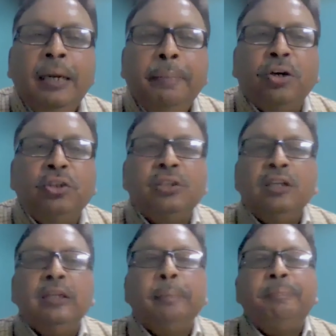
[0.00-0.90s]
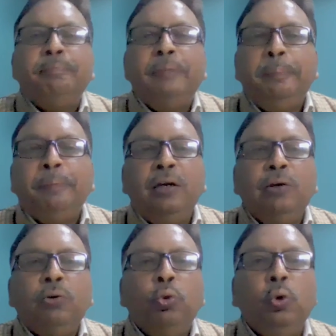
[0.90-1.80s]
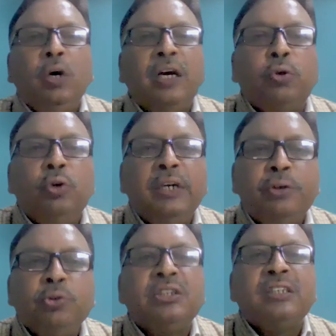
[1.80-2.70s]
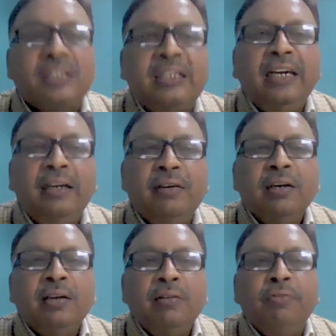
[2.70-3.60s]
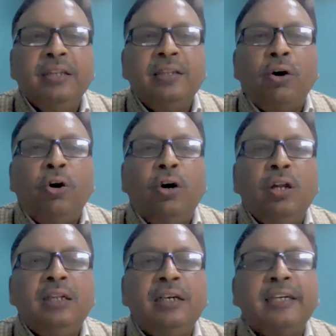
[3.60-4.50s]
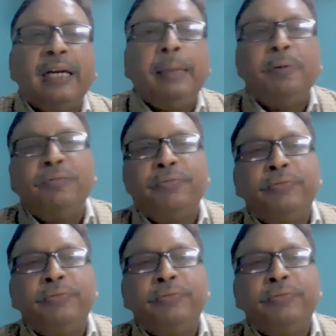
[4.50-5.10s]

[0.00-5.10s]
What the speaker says: because the people who are going to sustain with all the type of